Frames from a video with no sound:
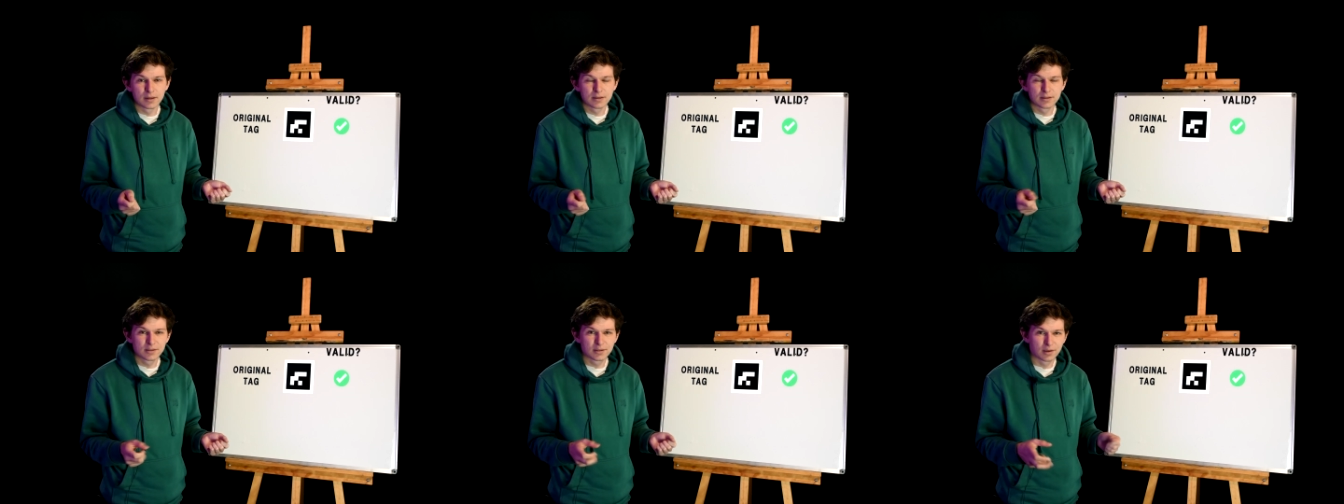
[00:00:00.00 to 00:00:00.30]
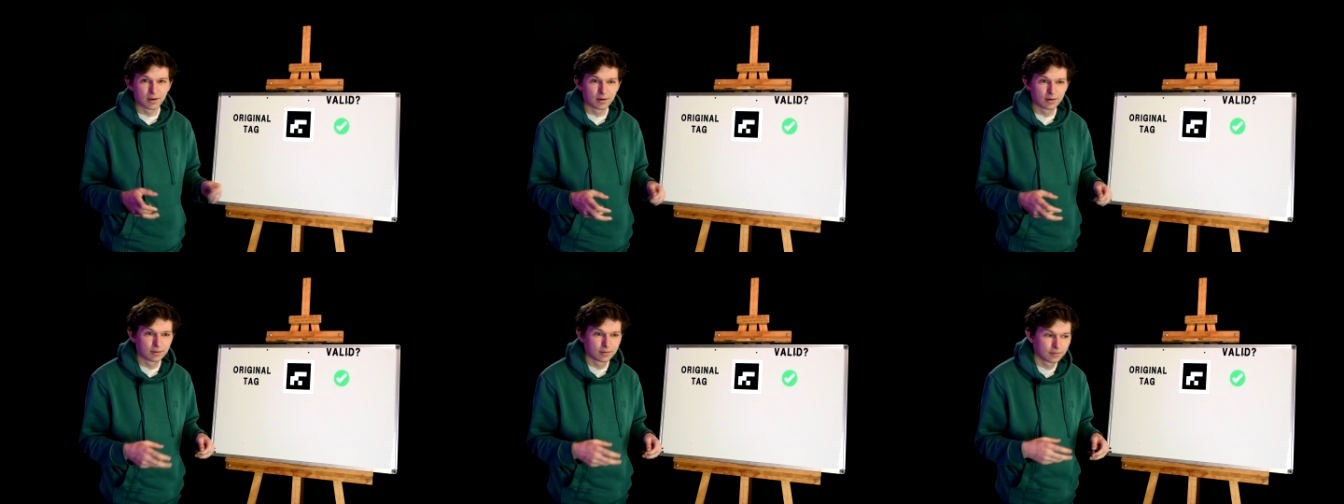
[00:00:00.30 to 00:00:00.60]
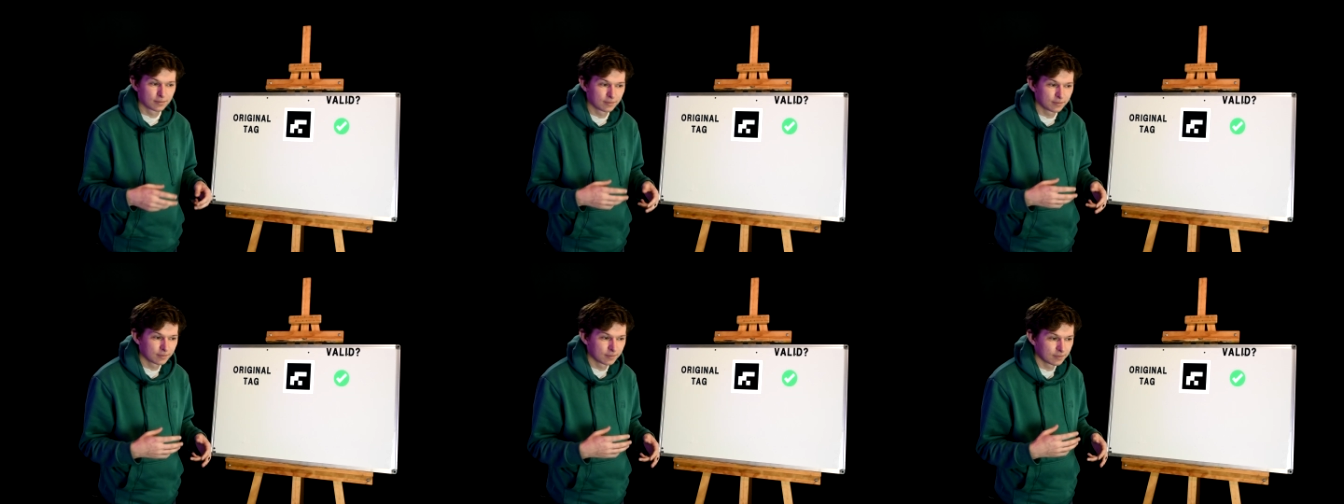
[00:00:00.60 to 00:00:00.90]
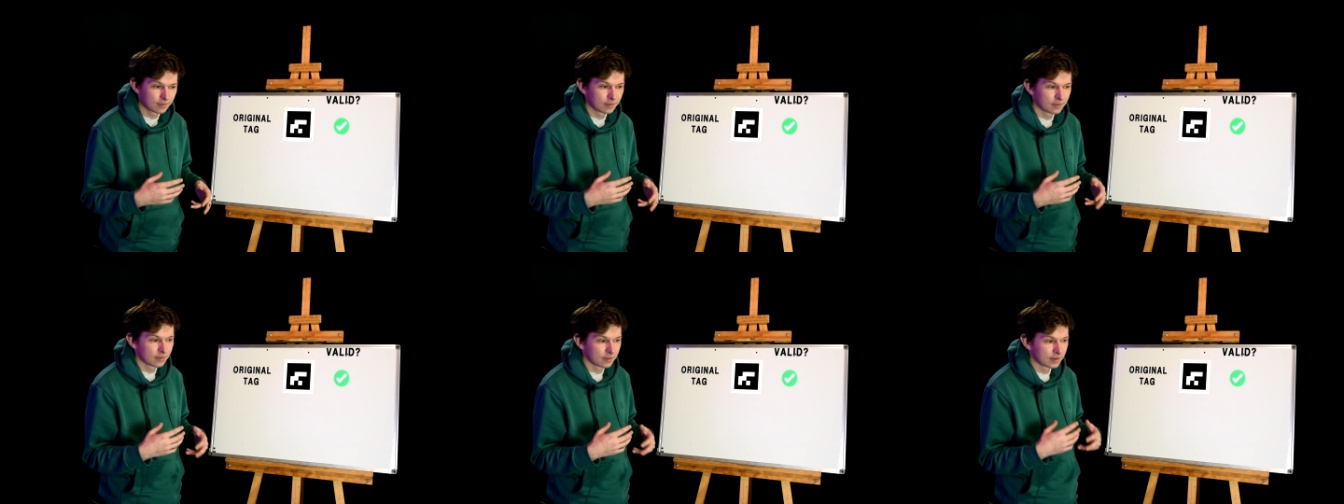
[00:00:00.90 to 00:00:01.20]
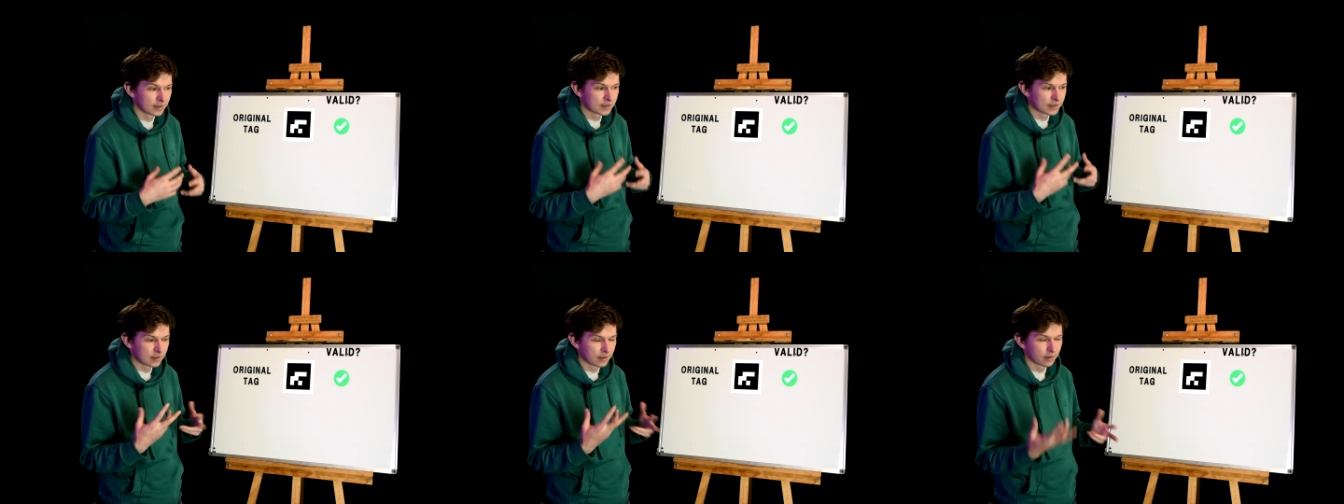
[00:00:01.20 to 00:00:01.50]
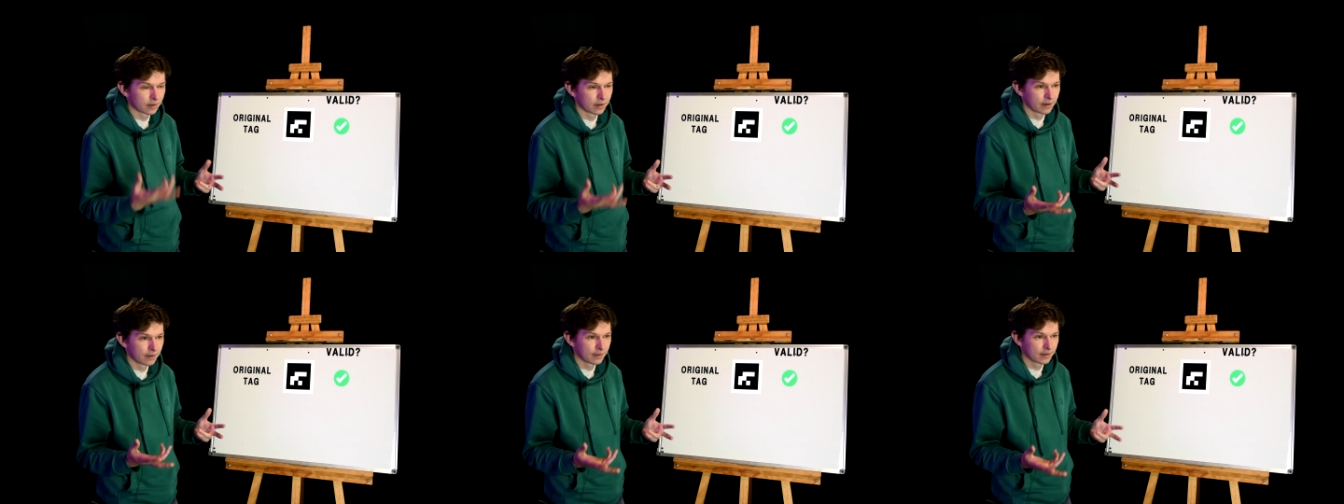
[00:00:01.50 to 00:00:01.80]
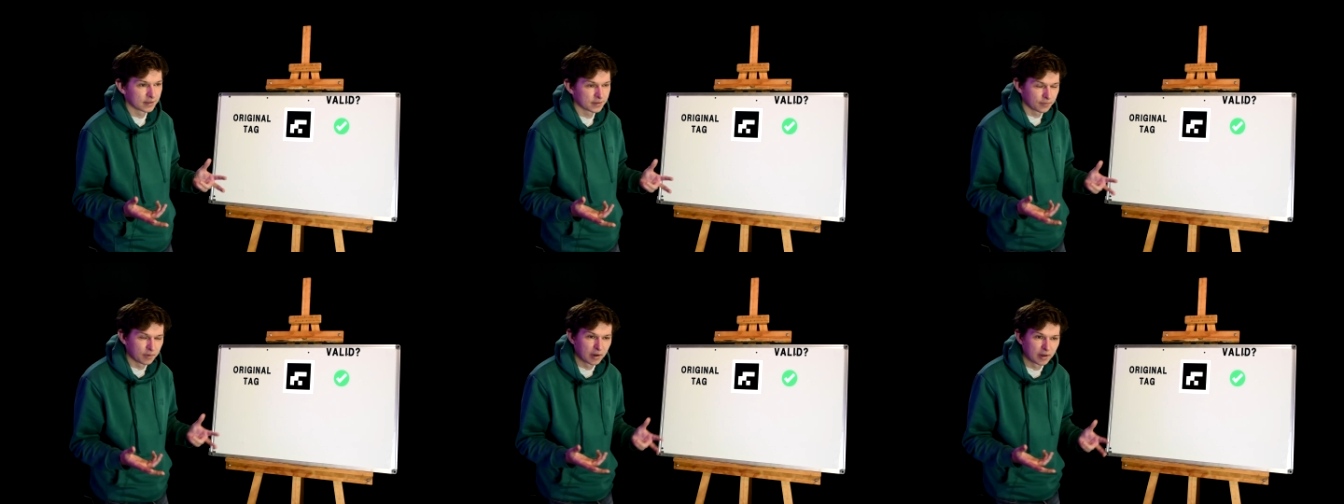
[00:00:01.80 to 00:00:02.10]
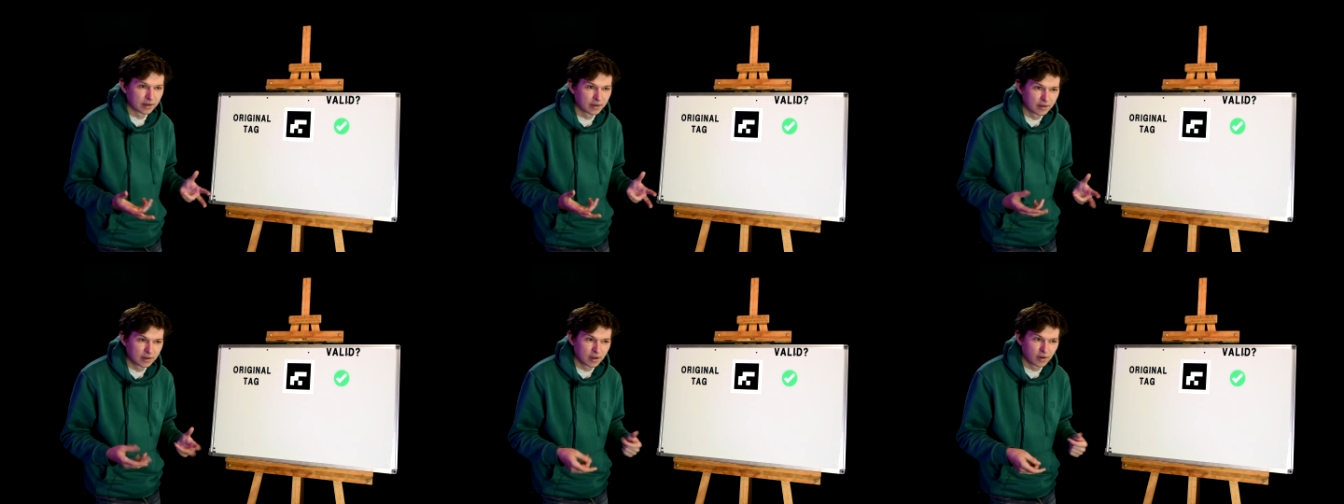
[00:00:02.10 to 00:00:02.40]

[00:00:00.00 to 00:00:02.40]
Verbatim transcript: So let's look at it this way.